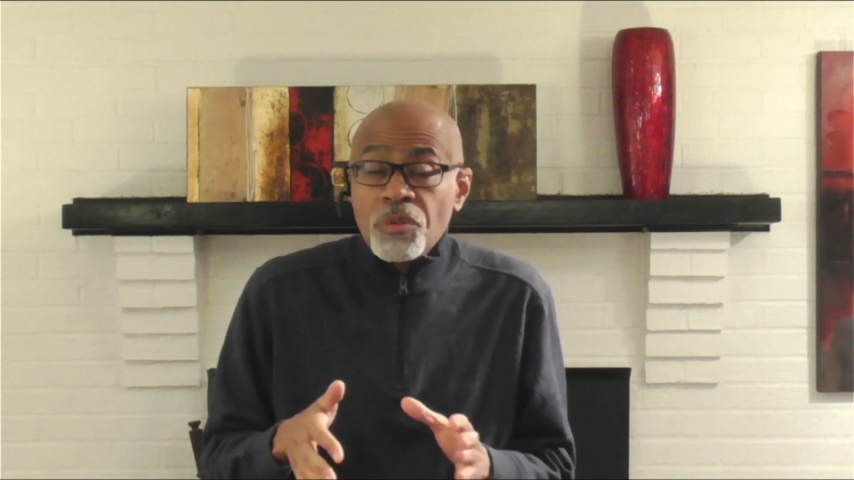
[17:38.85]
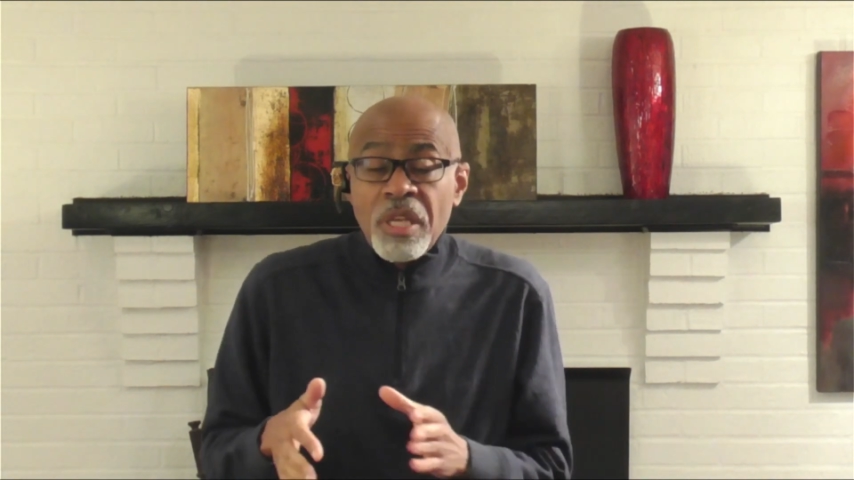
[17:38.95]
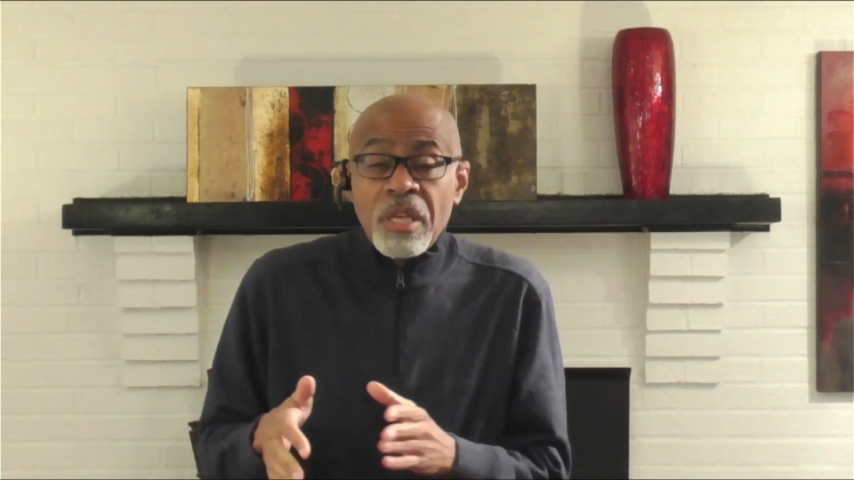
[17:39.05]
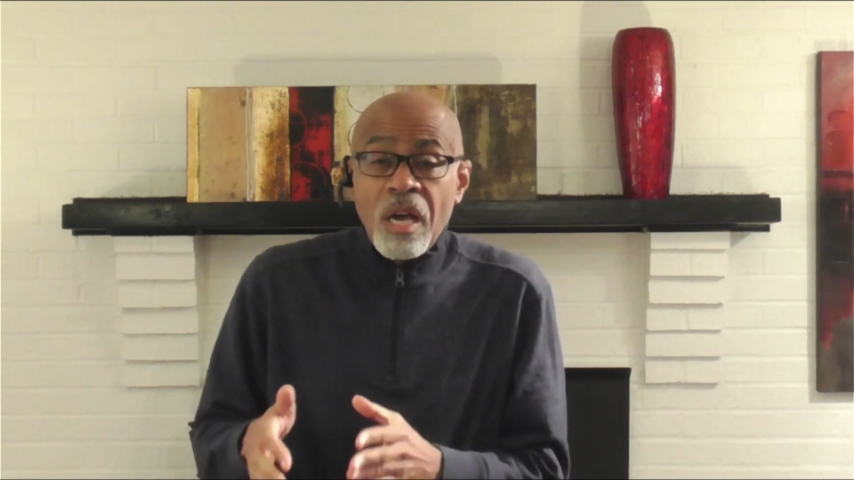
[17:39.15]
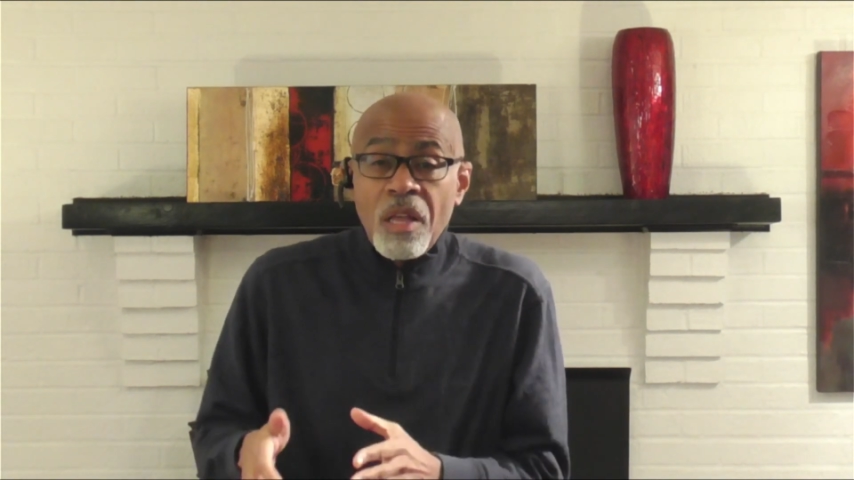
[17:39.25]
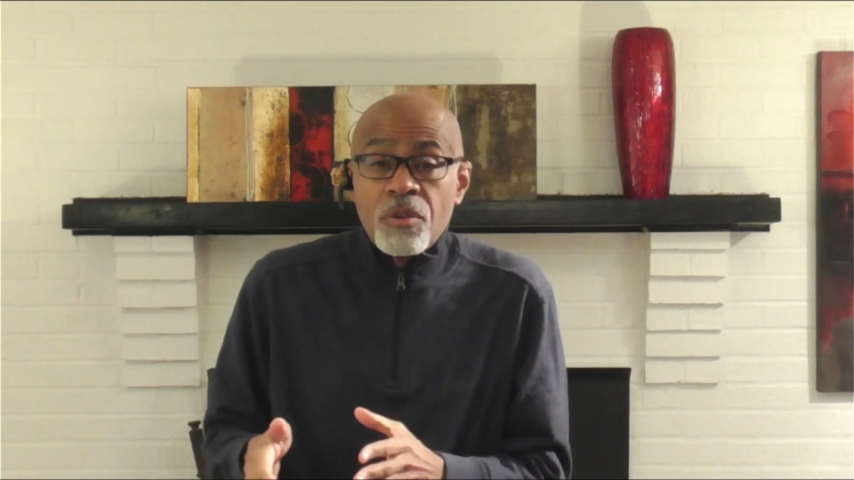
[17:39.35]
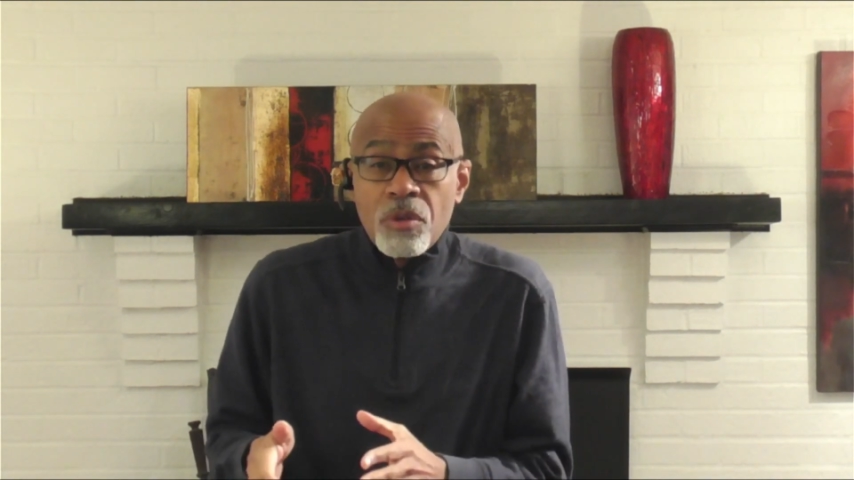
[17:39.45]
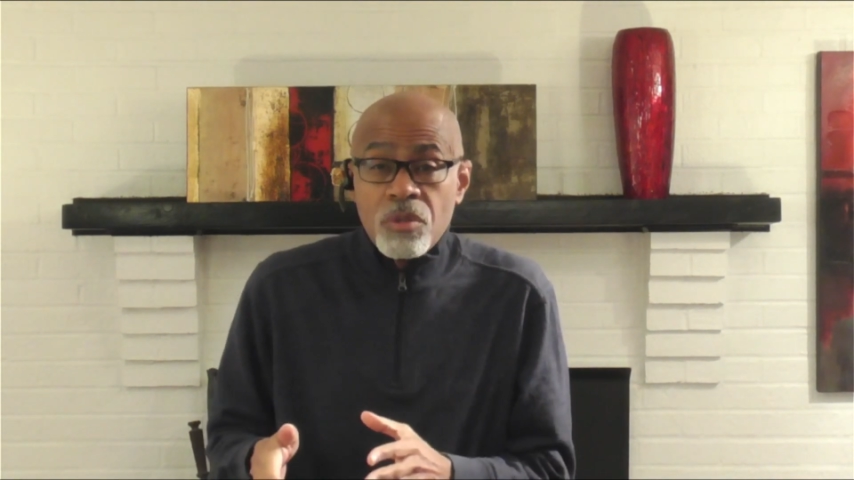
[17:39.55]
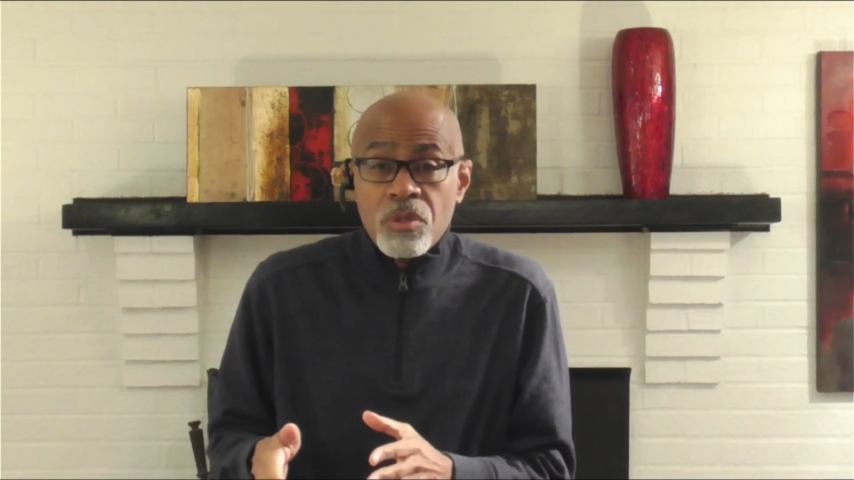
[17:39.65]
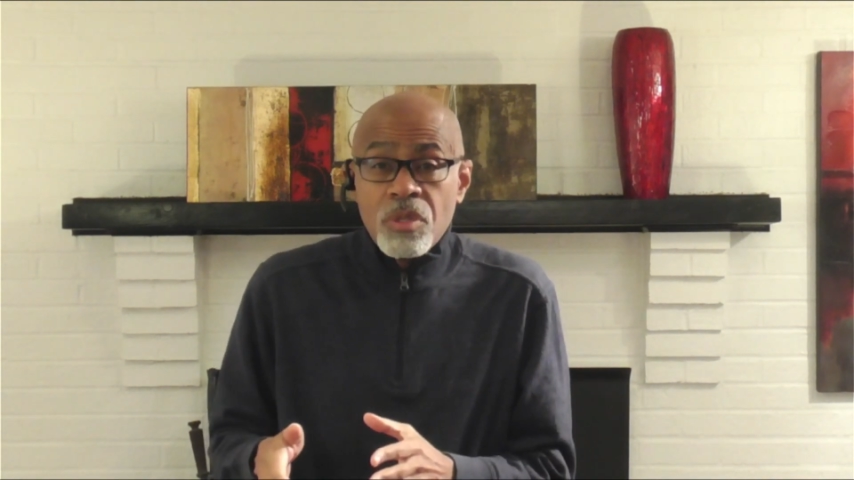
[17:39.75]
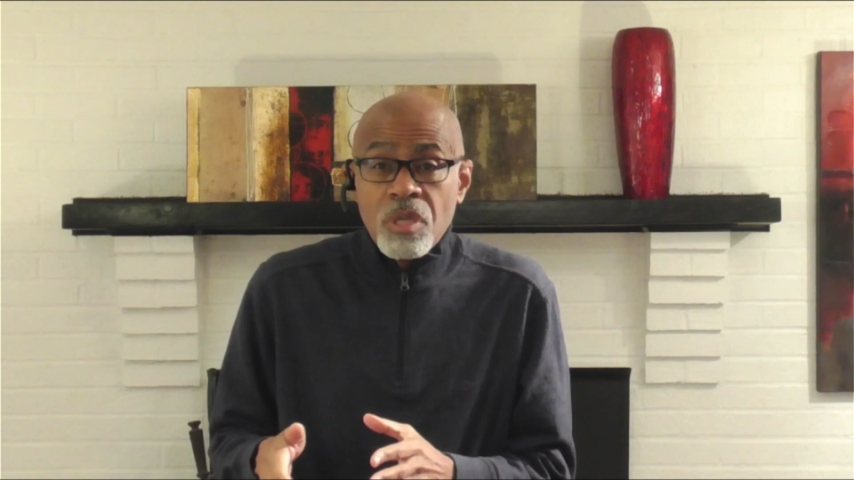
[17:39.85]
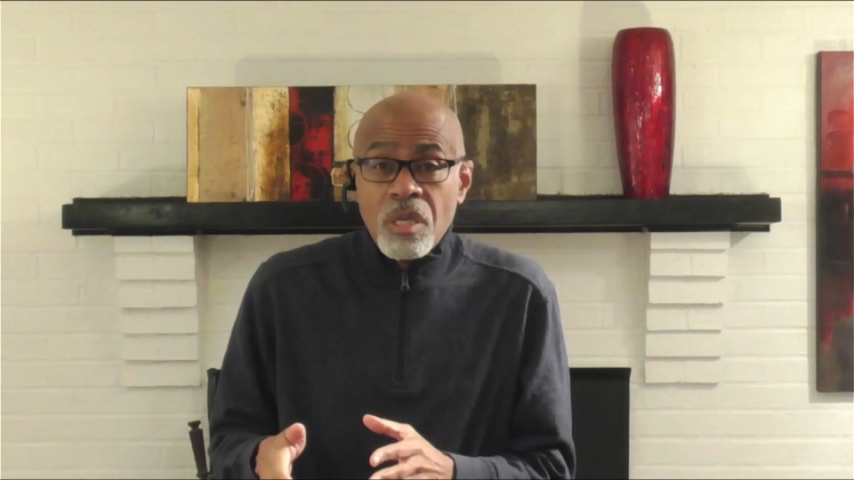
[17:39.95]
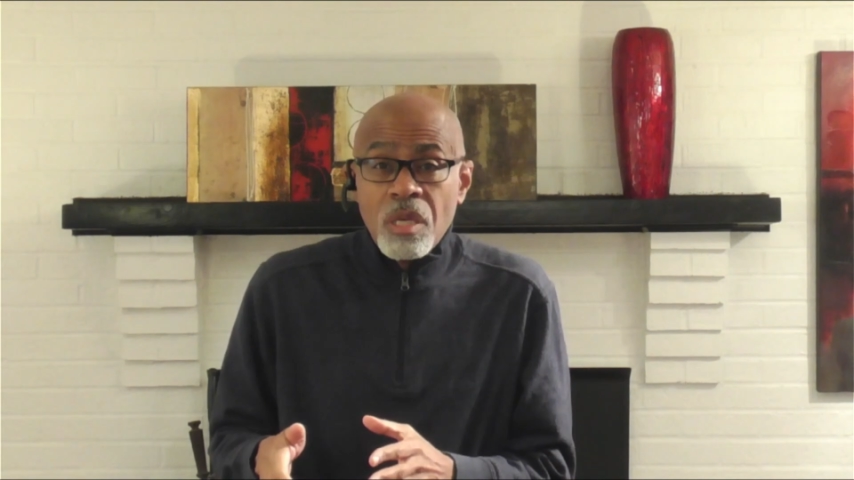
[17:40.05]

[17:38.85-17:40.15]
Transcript: than others.